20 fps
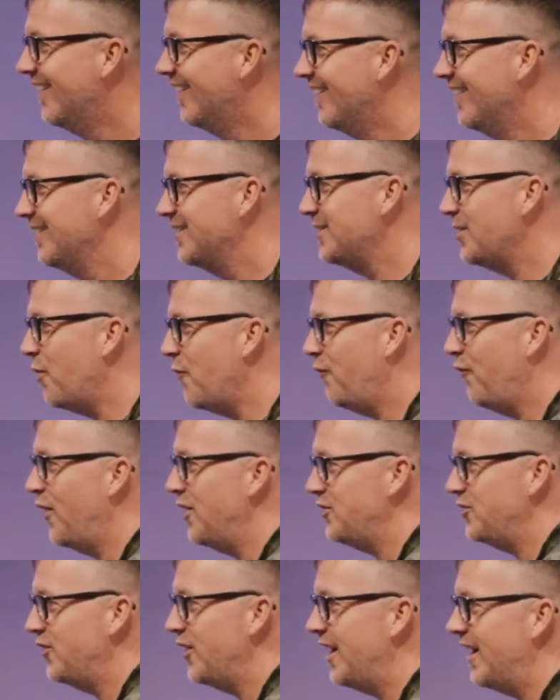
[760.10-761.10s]
So
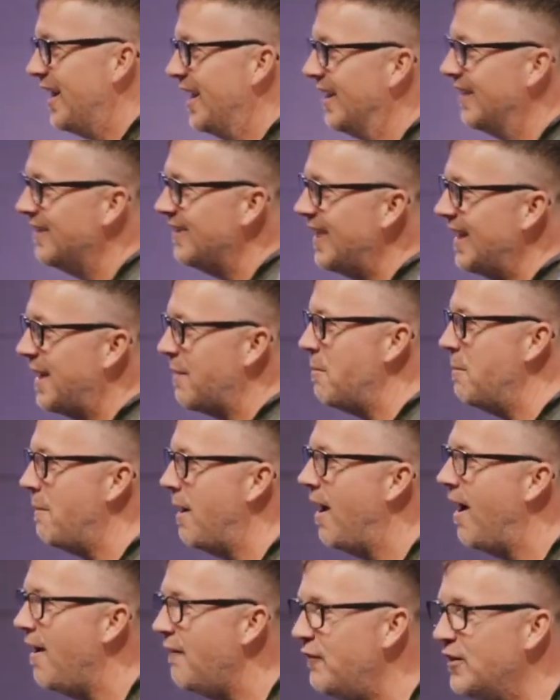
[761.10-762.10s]
frustrating. And then they come into my
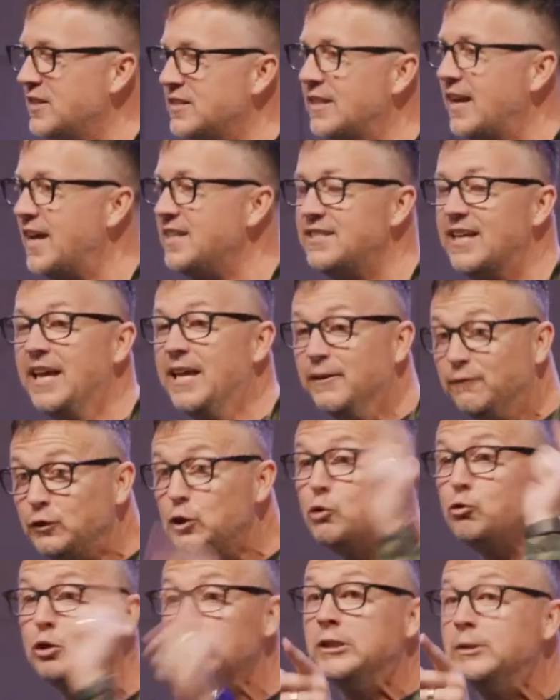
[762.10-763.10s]
office and I say, if
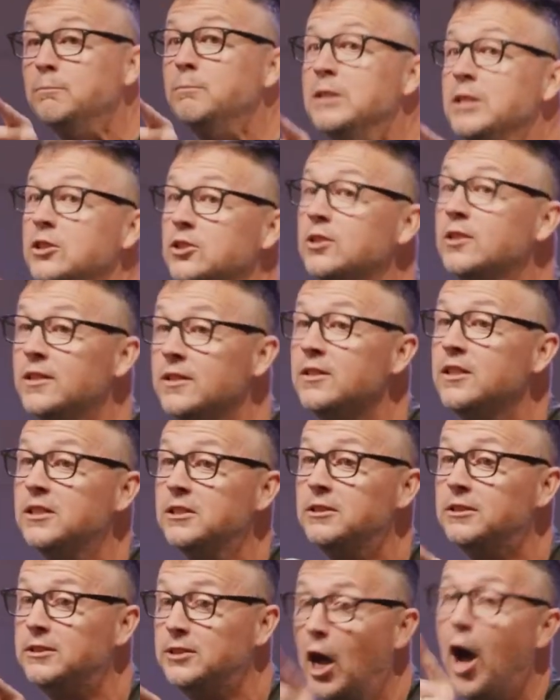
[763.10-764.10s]
you tell me it's on the
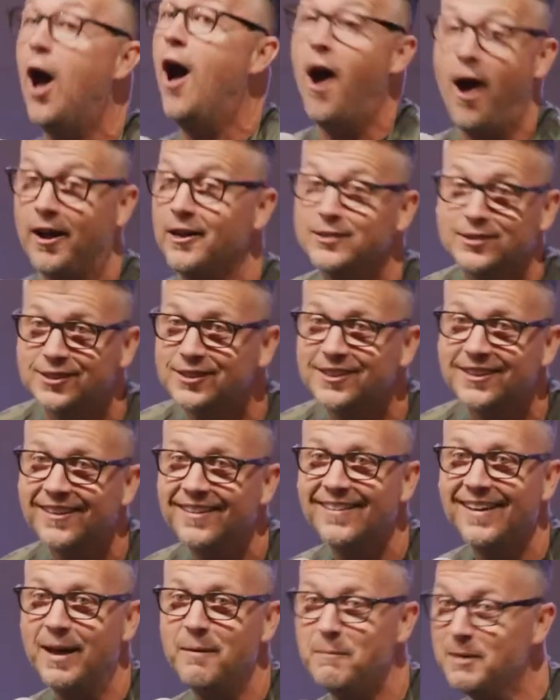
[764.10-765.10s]
Docs,
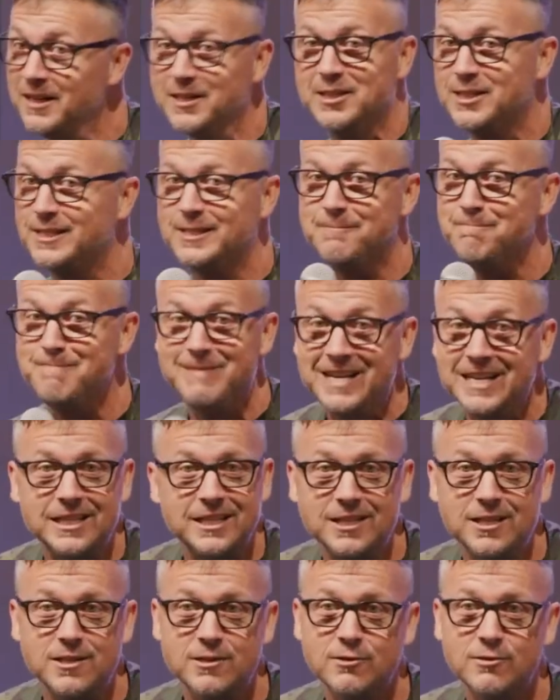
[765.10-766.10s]
I'm going to
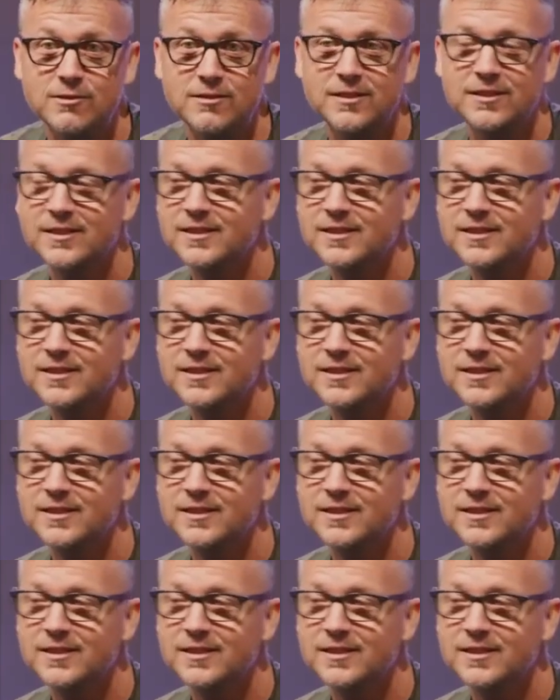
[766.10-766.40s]
smack you.